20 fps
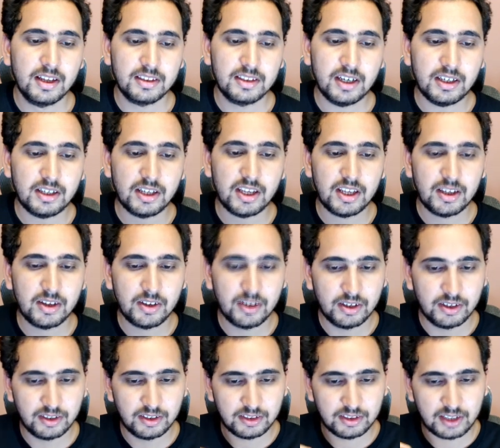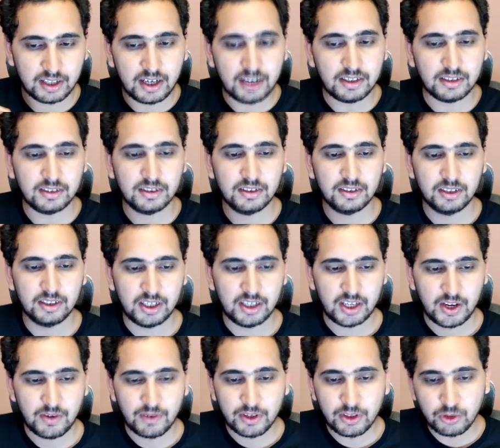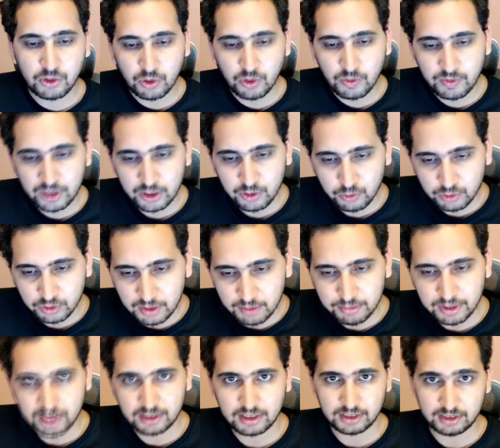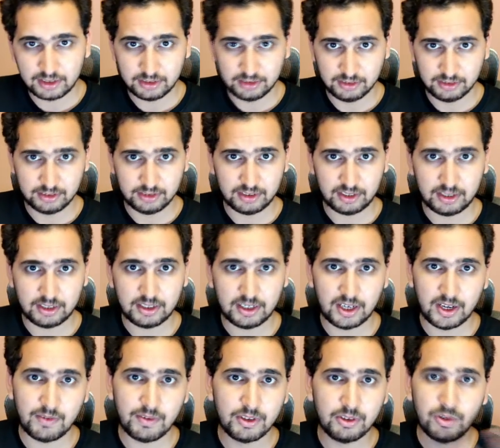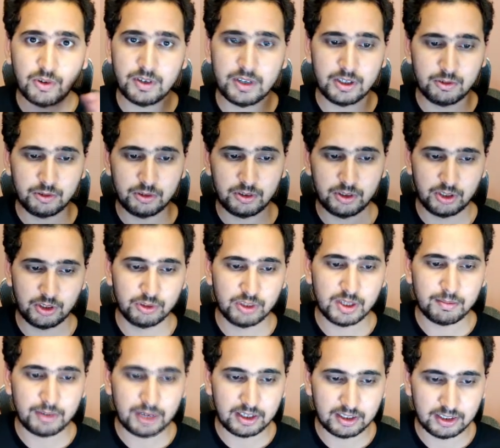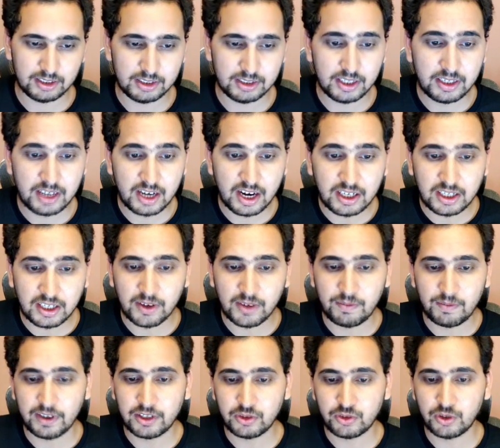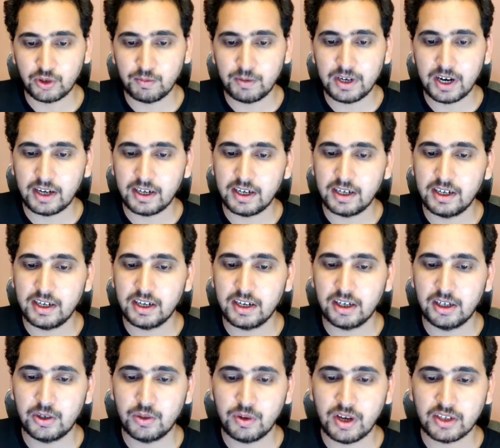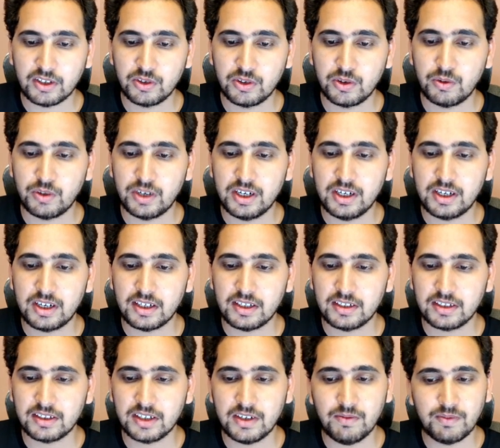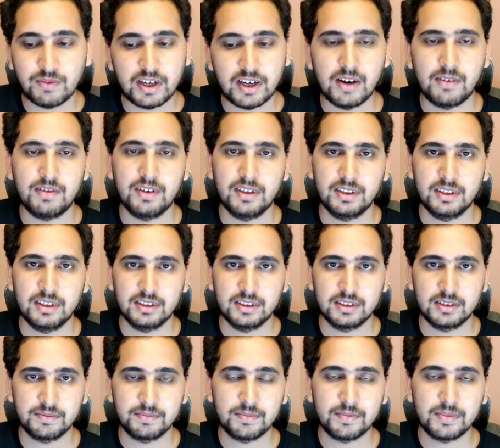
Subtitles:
that even though we do them parallelly, right? Even though we do them parallelly, the net effect should be identical to executing transaction one after the other,